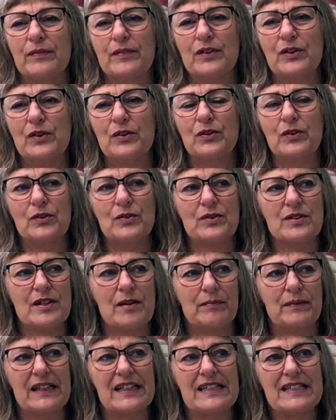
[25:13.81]
you do
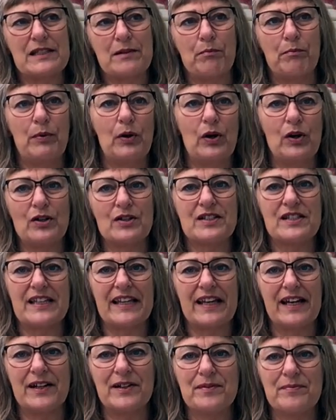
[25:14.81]
some knits and purls
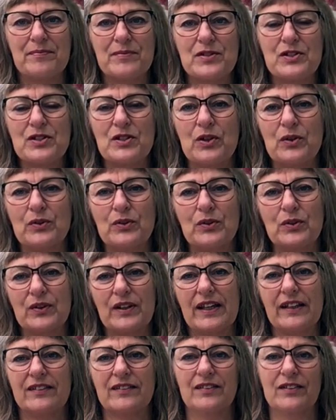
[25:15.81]
here, so you
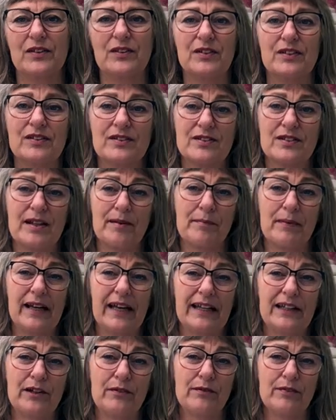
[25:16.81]
get some
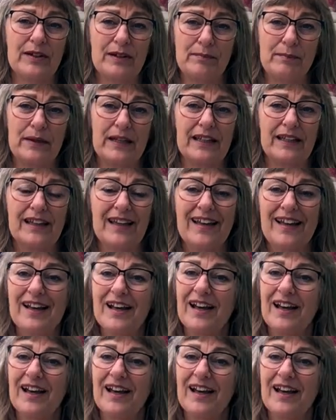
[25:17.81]
kind of ribbing.